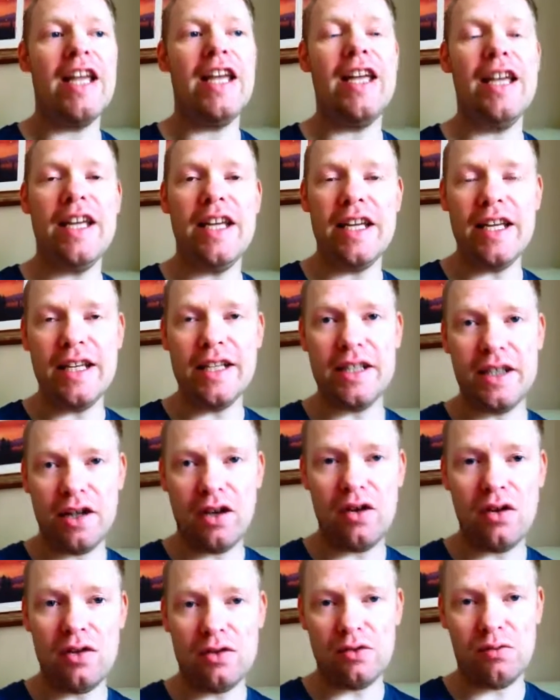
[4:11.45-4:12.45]
It is
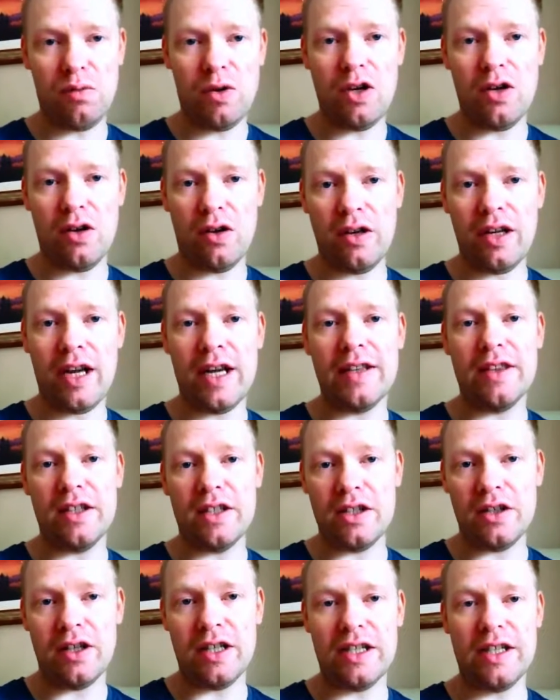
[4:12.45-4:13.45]
hard work getting the
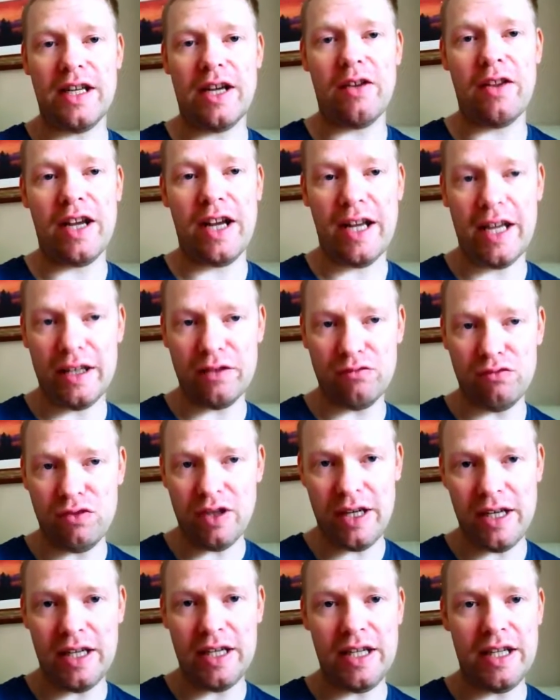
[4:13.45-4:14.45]
sites out there. It
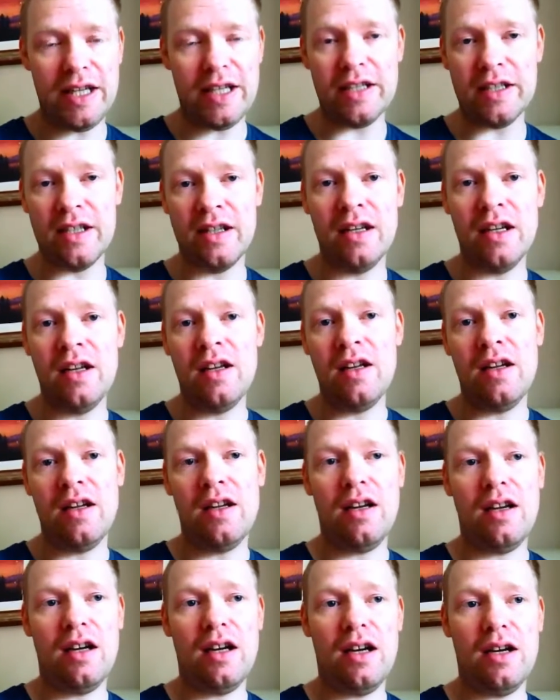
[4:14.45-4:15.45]
really is,
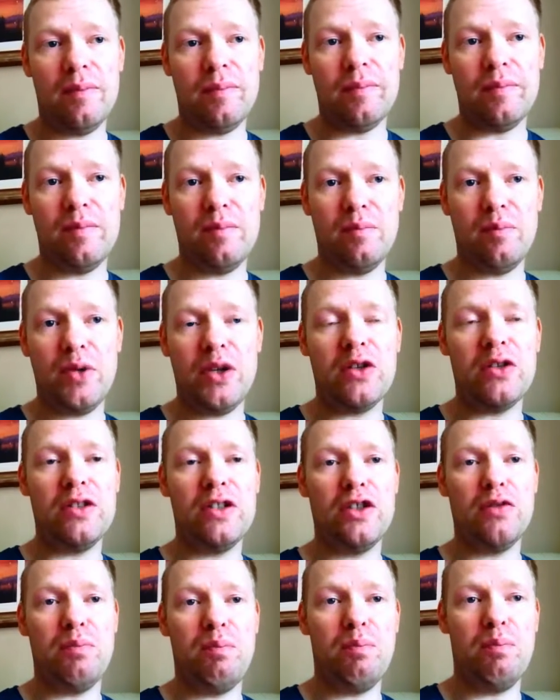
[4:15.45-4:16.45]
because
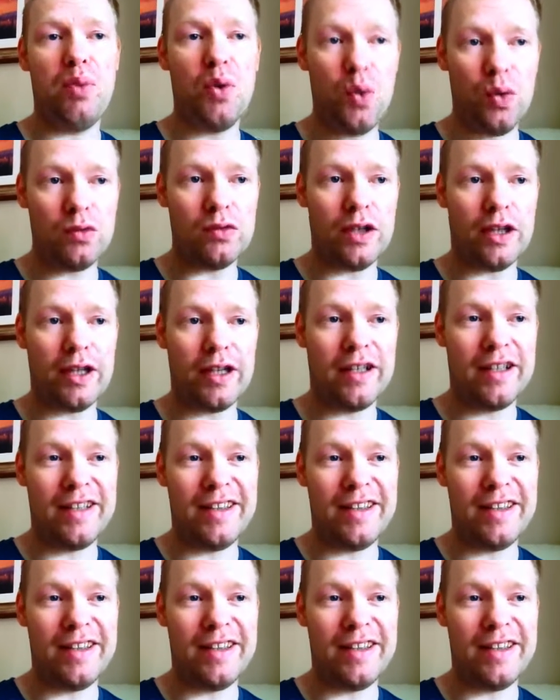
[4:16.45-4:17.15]
it's boring.